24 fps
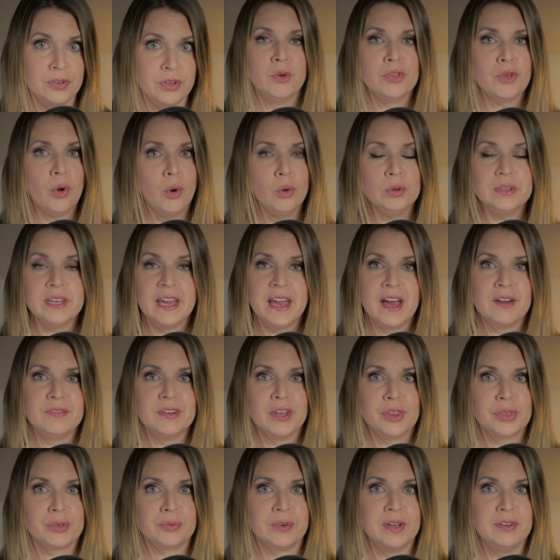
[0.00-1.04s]
With only
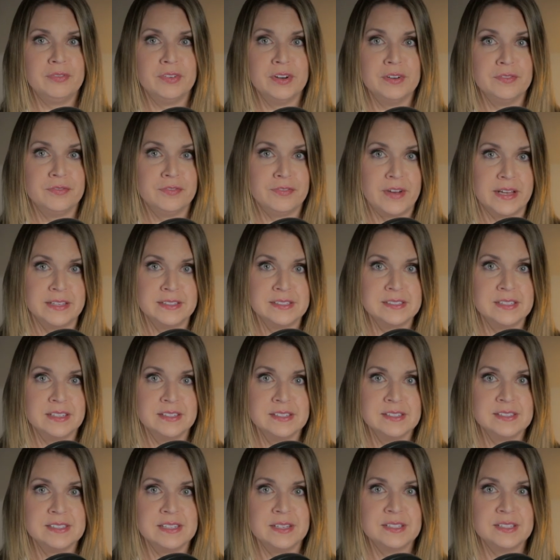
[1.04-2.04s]
having 3-foot fences,